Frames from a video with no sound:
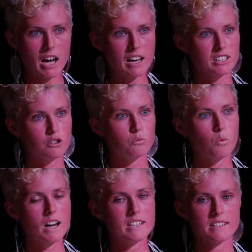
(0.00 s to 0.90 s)
Article
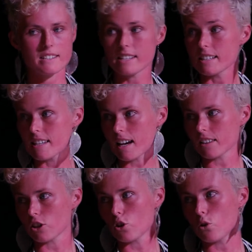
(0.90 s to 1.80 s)
1 sets
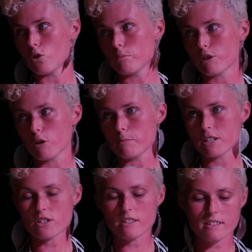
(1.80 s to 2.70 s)
out the core
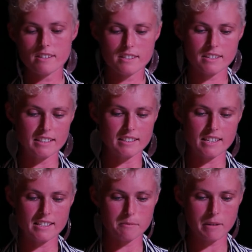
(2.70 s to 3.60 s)
prohibitions. It
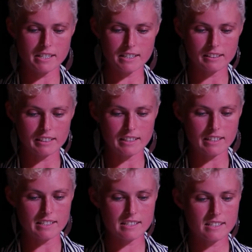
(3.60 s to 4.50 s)
says basically
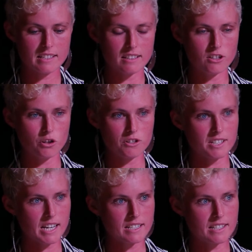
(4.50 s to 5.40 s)
that no
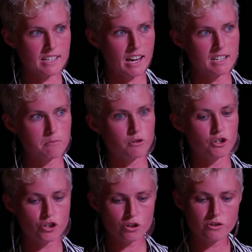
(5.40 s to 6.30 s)
states can
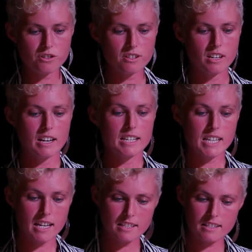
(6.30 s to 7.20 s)
produce,
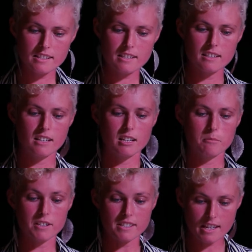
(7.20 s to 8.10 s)
test,
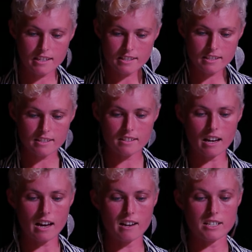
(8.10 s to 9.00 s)
possess,
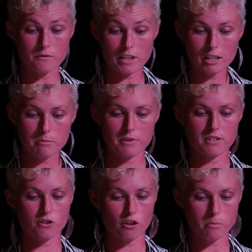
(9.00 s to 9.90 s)
develop,
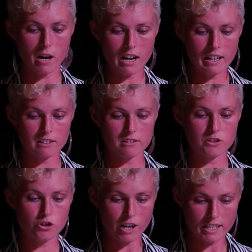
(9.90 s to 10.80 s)
stockpile,
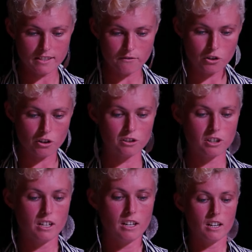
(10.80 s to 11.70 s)
transfer,
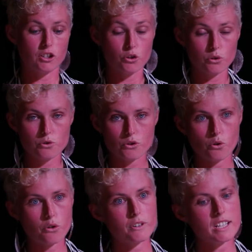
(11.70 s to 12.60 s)
use
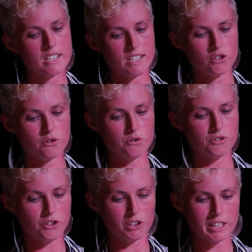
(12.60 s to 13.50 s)
or threaten to
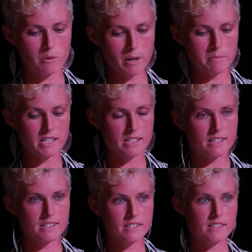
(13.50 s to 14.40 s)
use nuclear
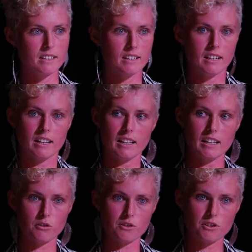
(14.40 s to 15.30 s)
weapons.
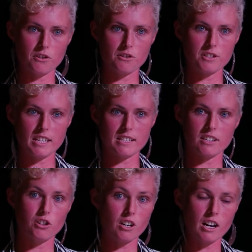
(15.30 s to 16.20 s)
It also says
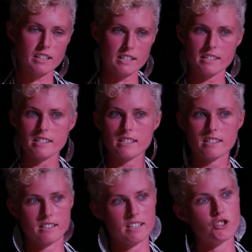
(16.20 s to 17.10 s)
that you can't
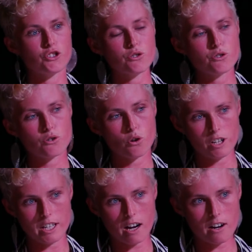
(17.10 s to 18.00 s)
assist, induce
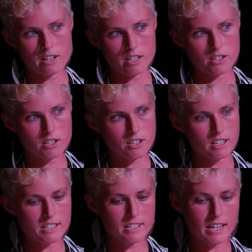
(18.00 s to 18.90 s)
or encourage
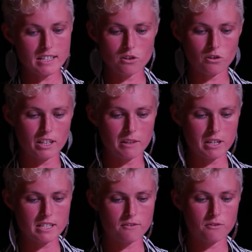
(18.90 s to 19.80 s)
a state or
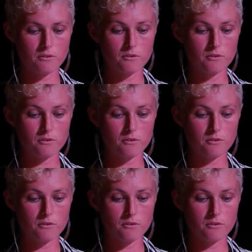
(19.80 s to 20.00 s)
anyone